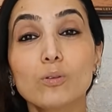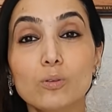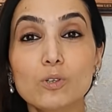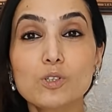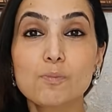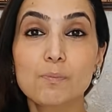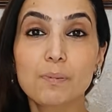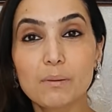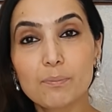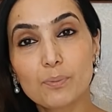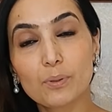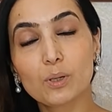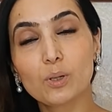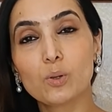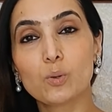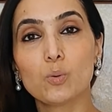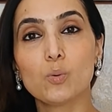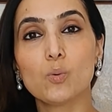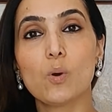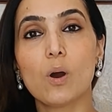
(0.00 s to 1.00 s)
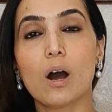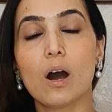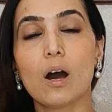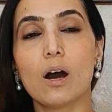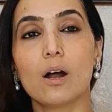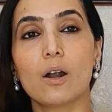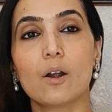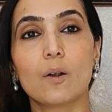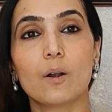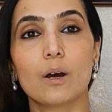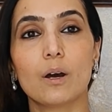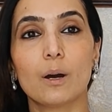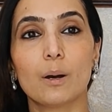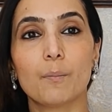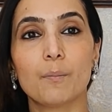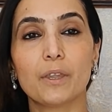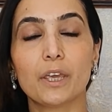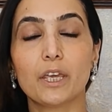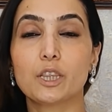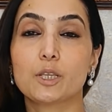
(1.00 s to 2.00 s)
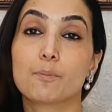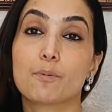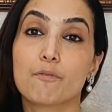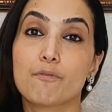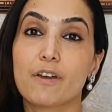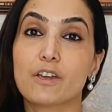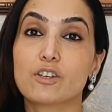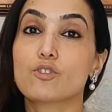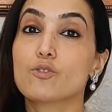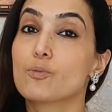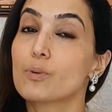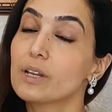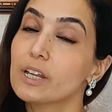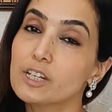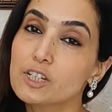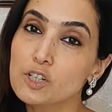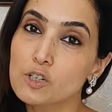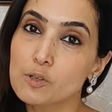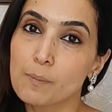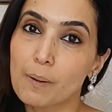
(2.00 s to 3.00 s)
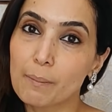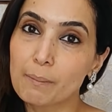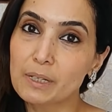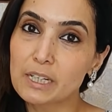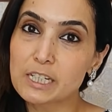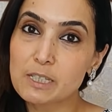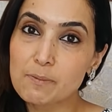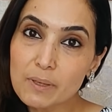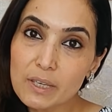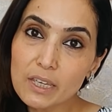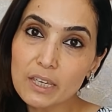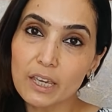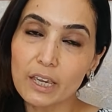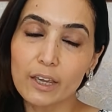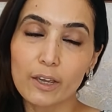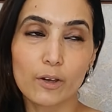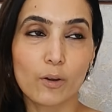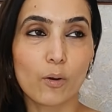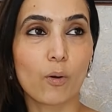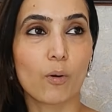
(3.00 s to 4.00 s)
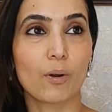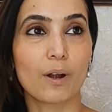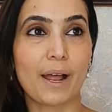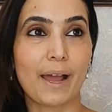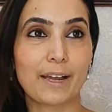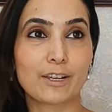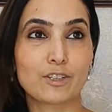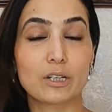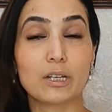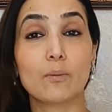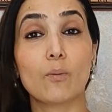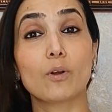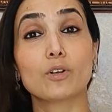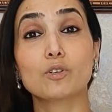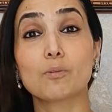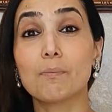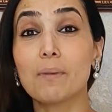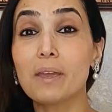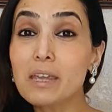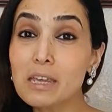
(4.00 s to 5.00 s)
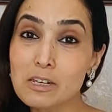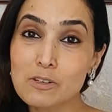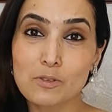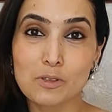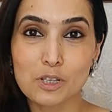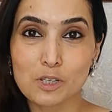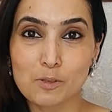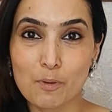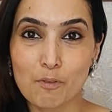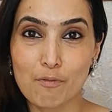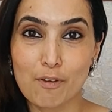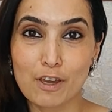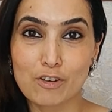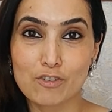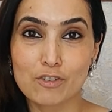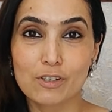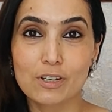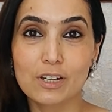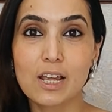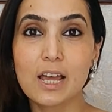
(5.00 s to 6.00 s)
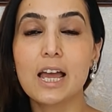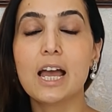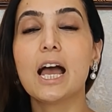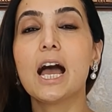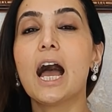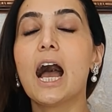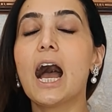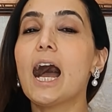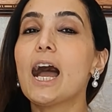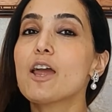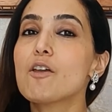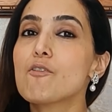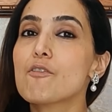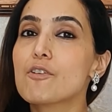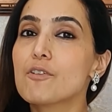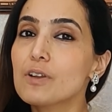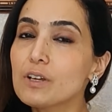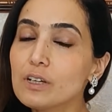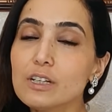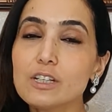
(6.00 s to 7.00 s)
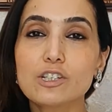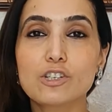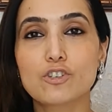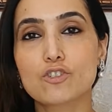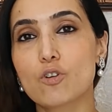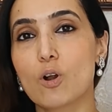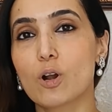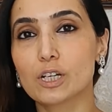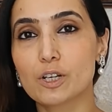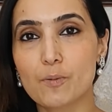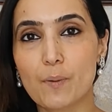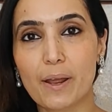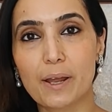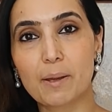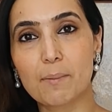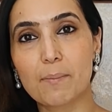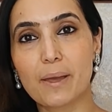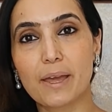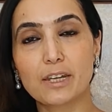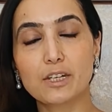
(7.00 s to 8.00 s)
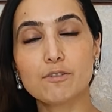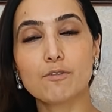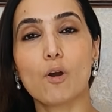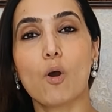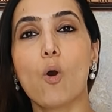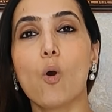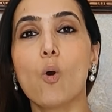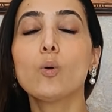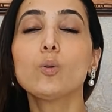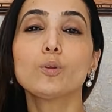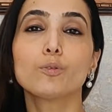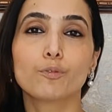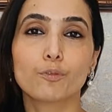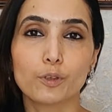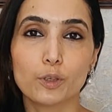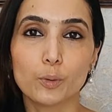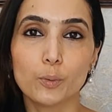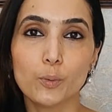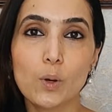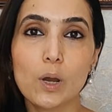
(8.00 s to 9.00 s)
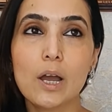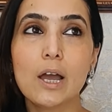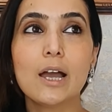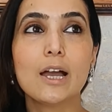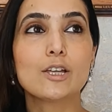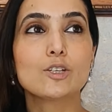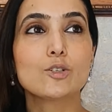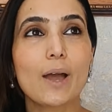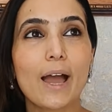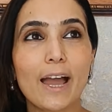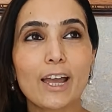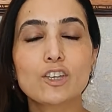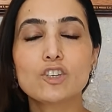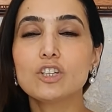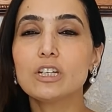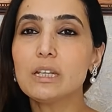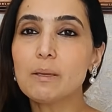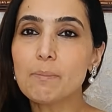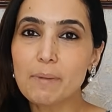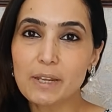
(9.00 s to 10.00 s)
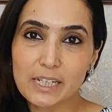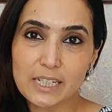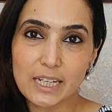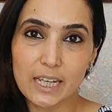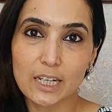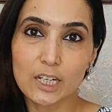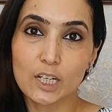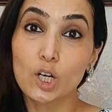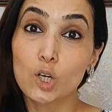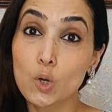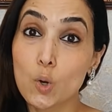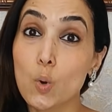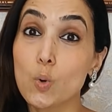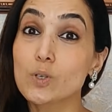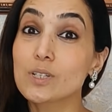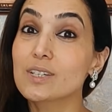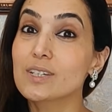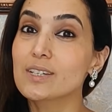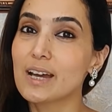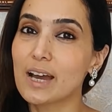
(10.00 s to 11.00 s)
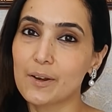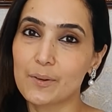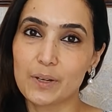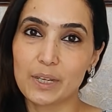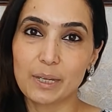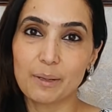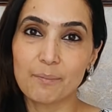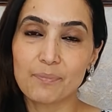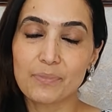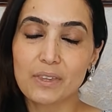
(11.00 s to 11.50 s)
those people who are in the profession related to public speaking or actually want to make it to this profession, I really strongly recommend all of you to actually maintain a quotes diary.